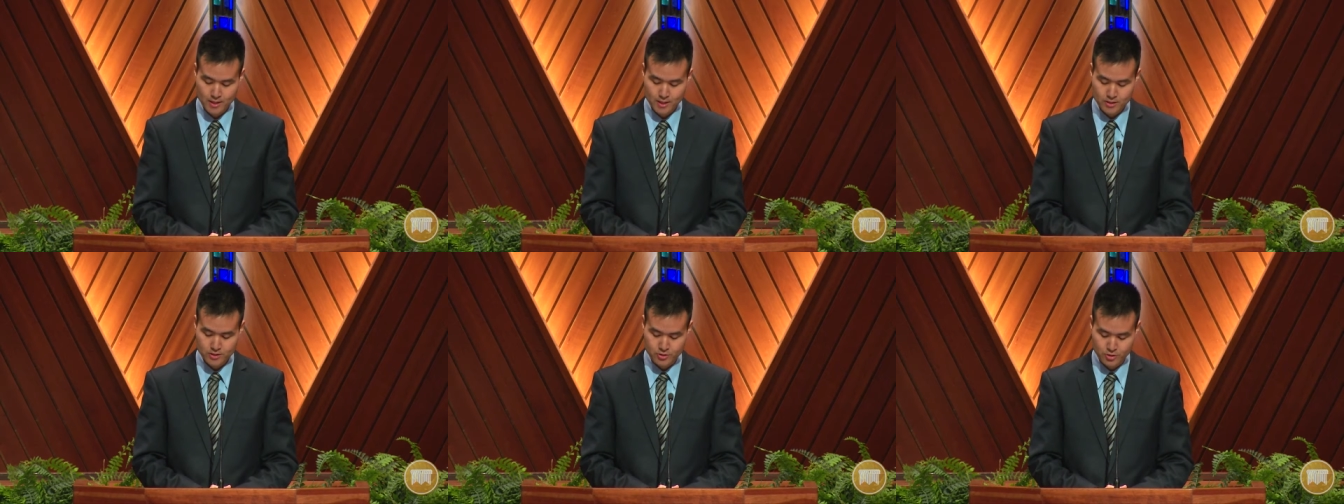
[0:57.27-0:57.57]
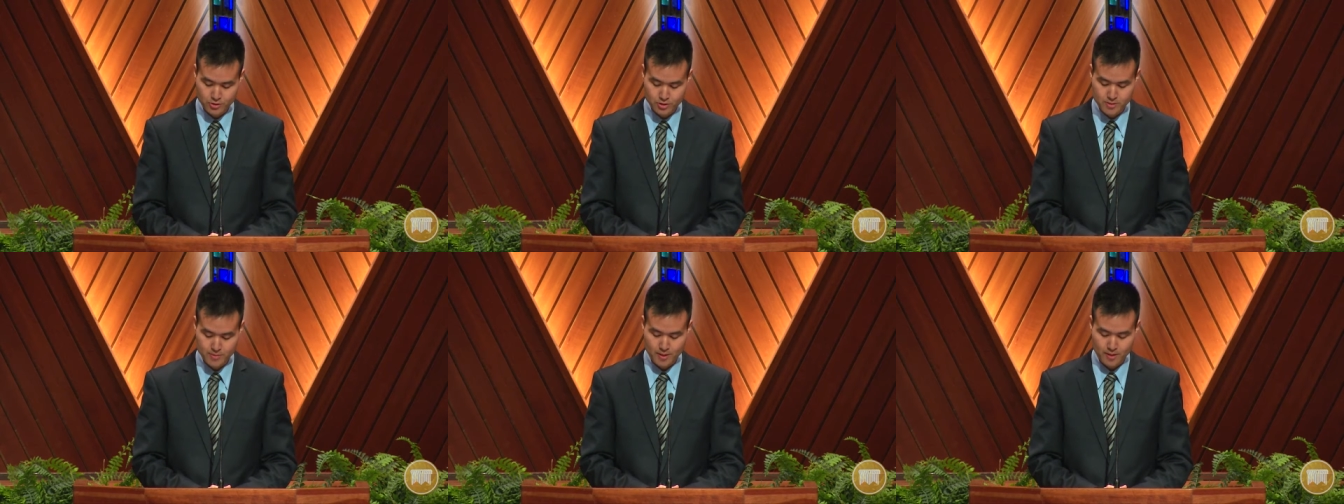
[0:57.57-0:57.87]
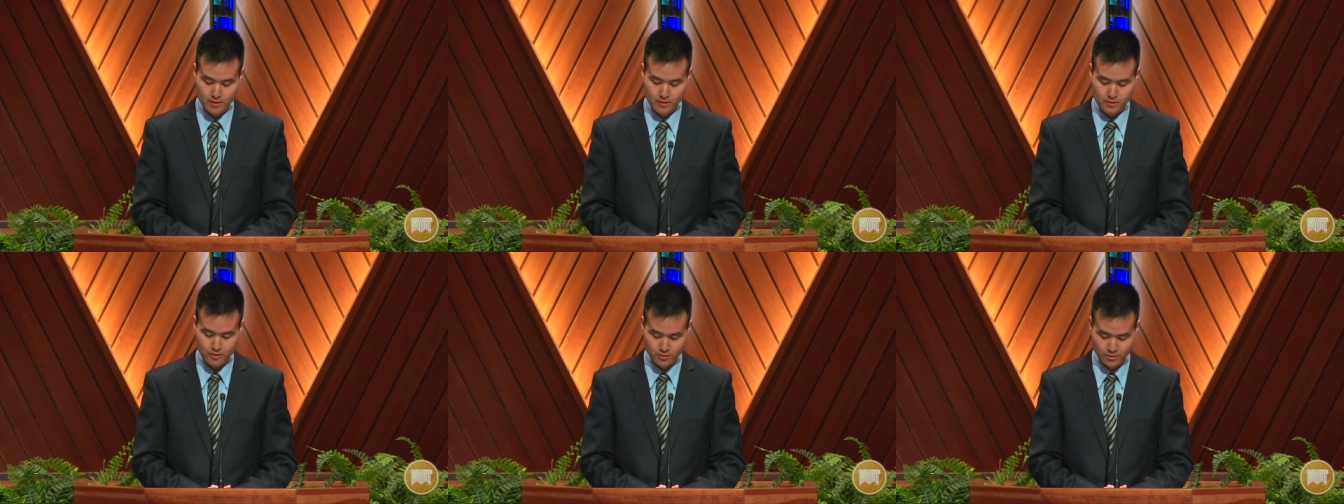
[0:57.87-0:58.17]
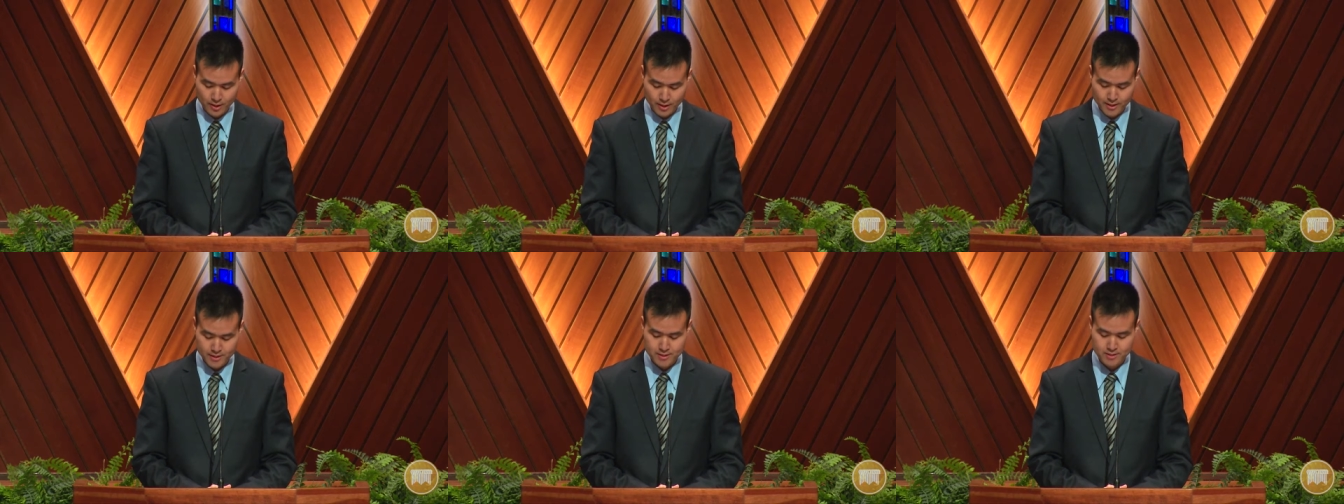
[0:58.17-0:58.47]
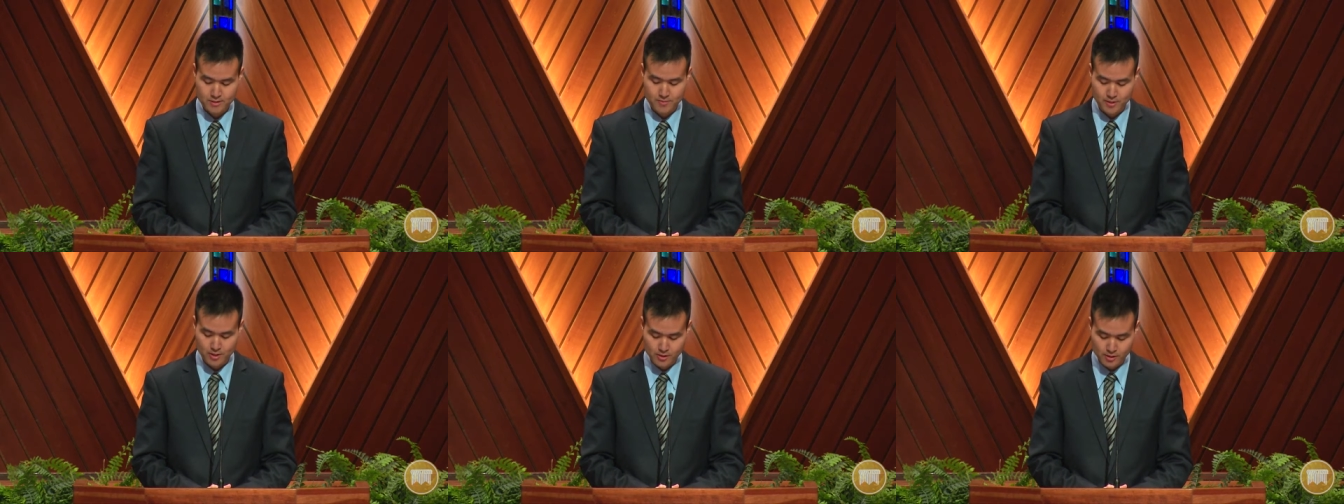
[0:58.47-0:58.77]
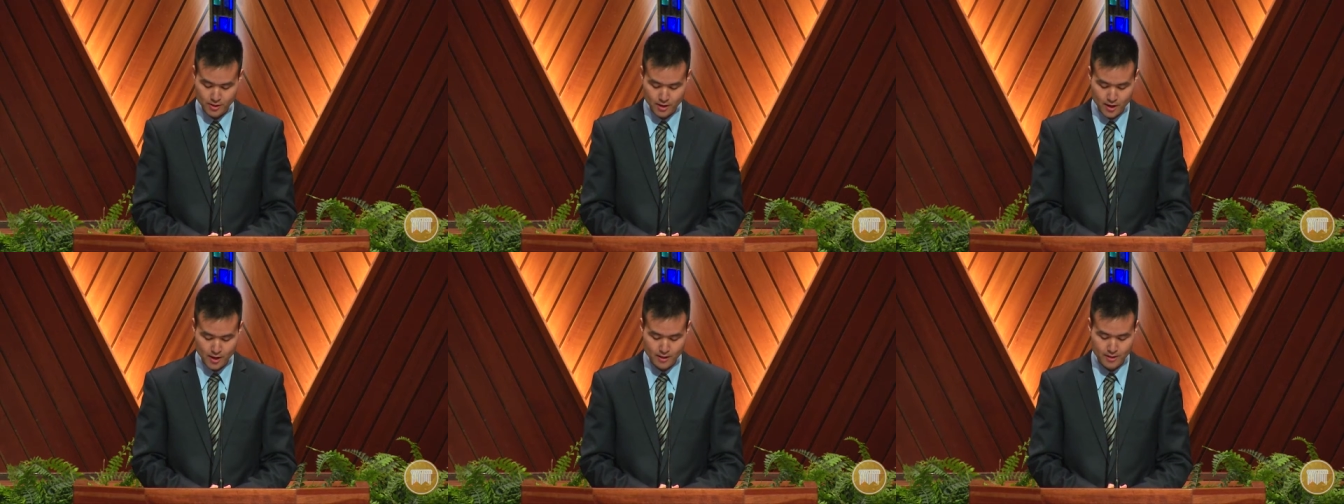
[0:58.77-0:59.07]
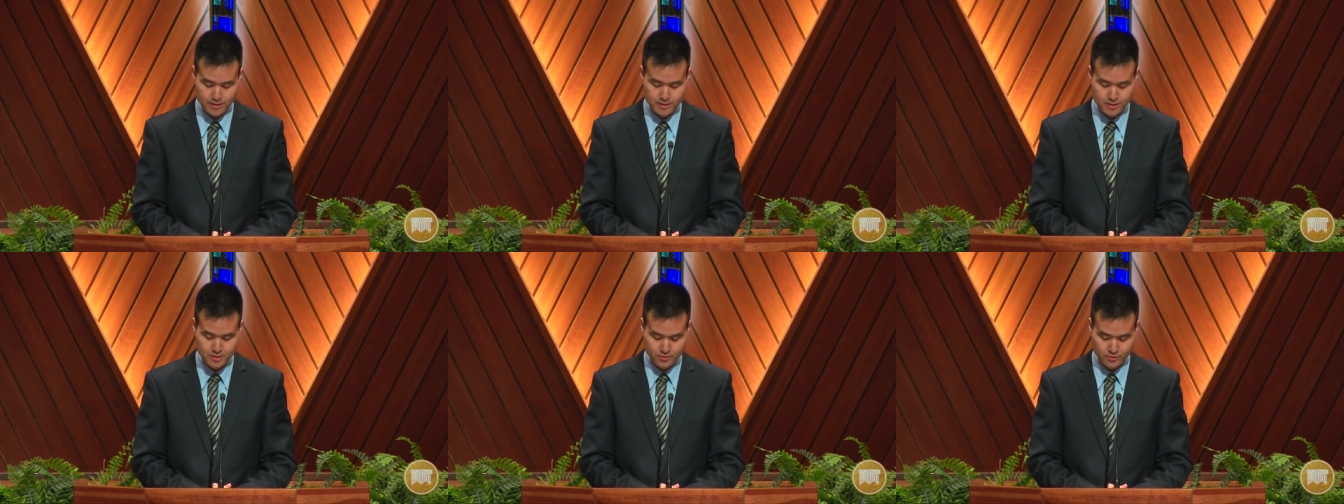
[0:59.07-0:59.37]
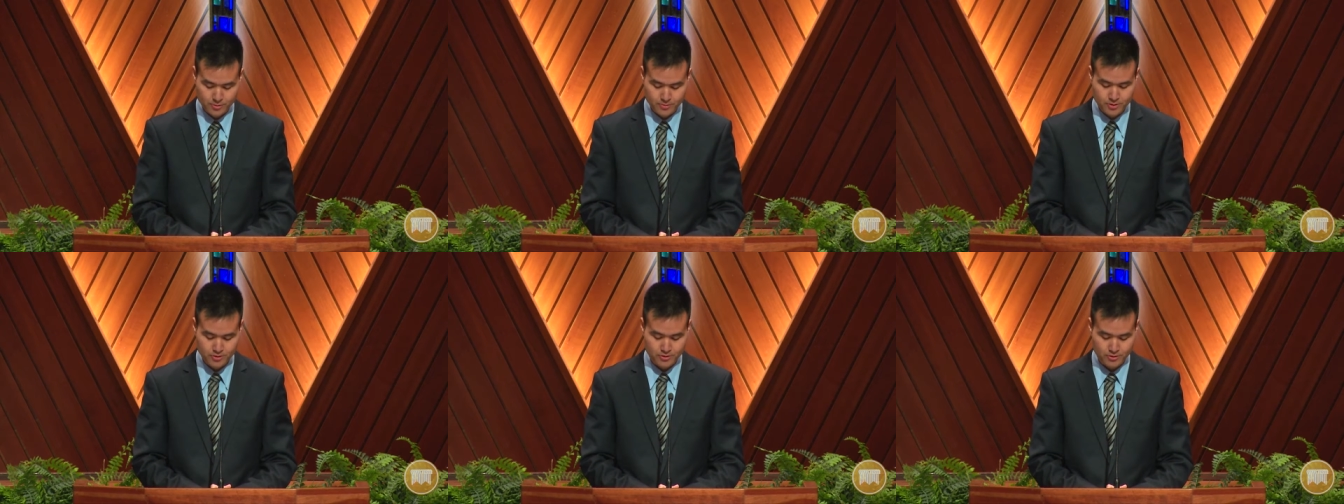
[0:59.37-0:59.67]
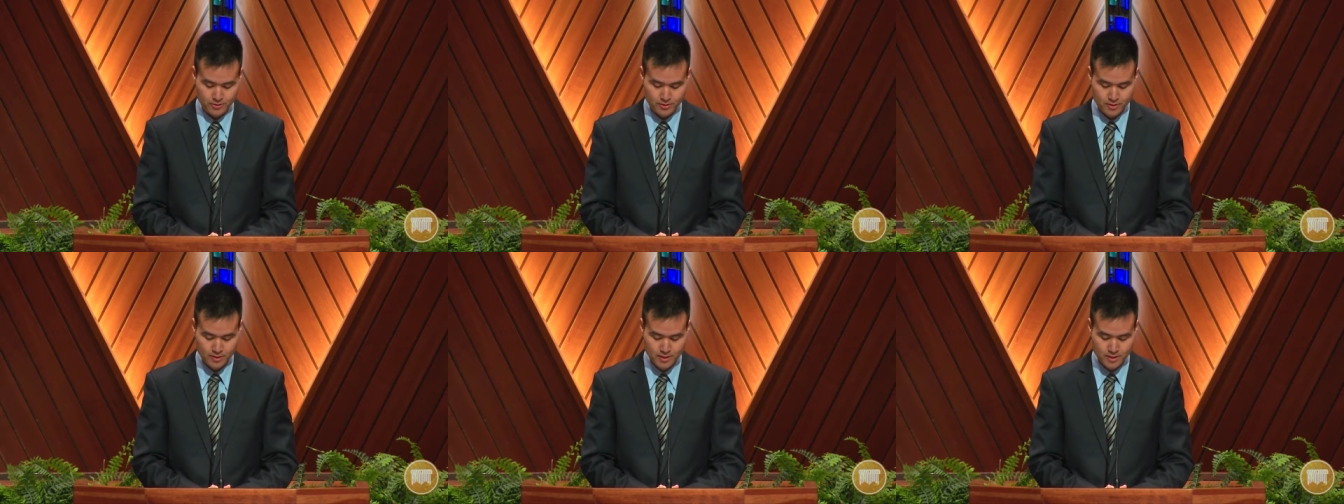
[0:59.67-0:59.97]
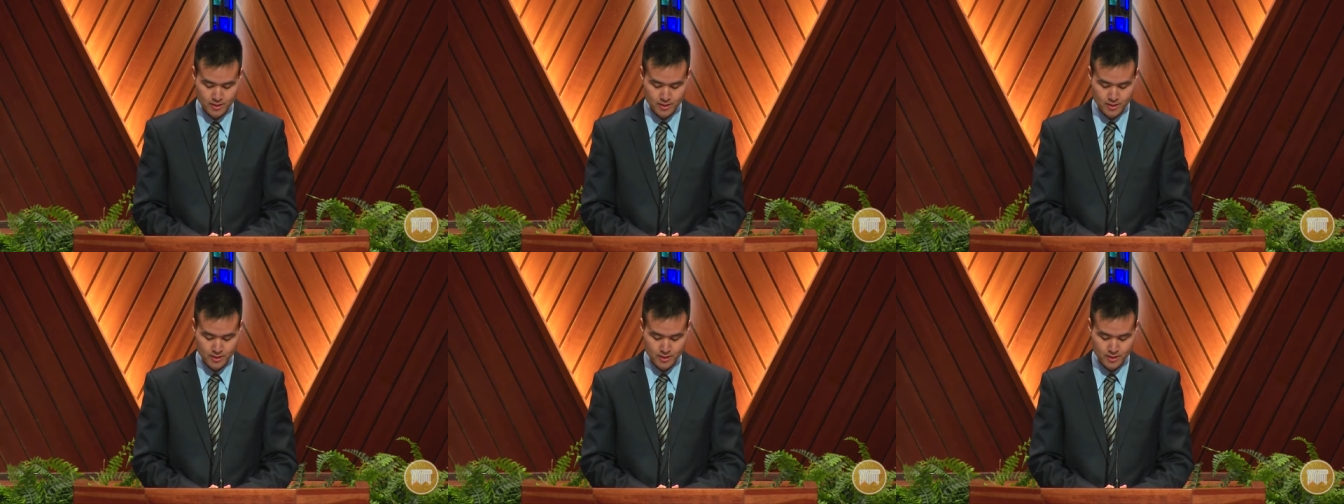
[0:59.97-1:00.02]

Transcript: truths about Christ, about God, and Scripture.